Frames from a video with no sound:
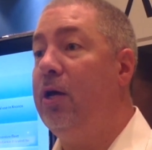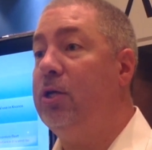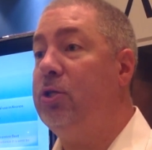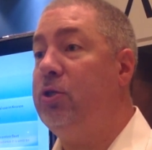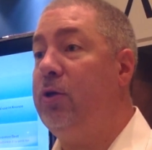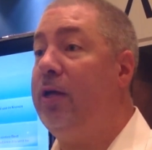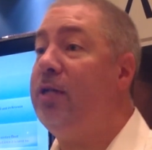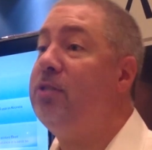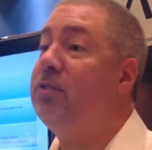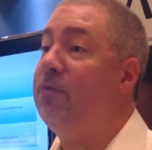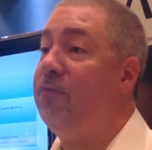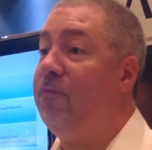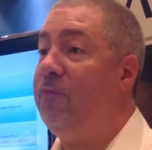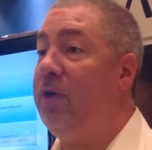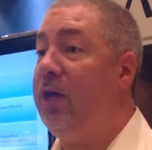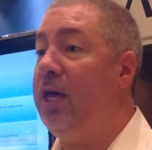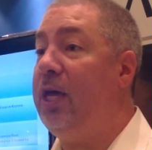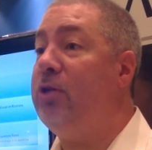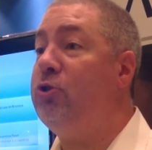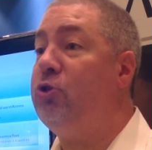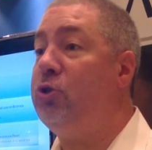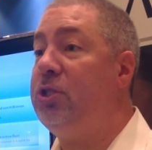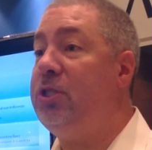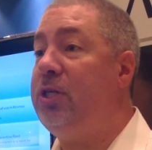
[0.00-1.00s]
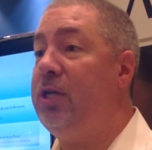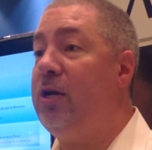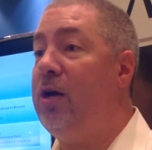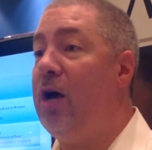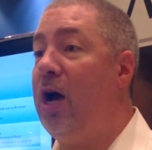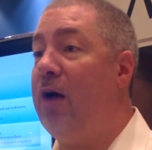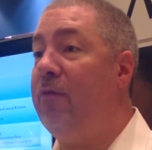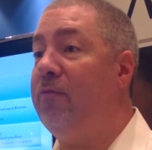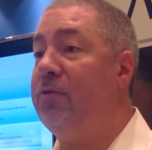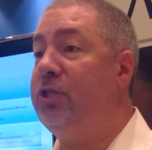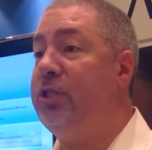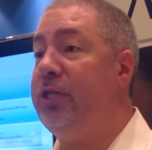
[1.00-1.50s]
So that's an interesting
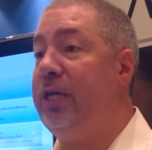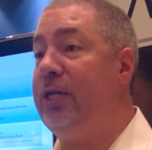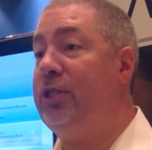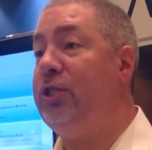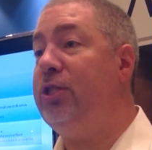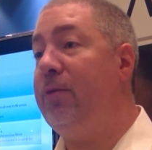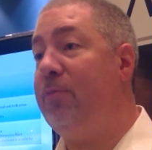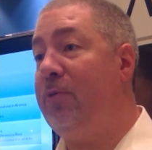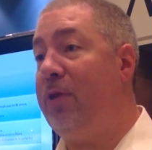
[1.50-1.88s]
conversation.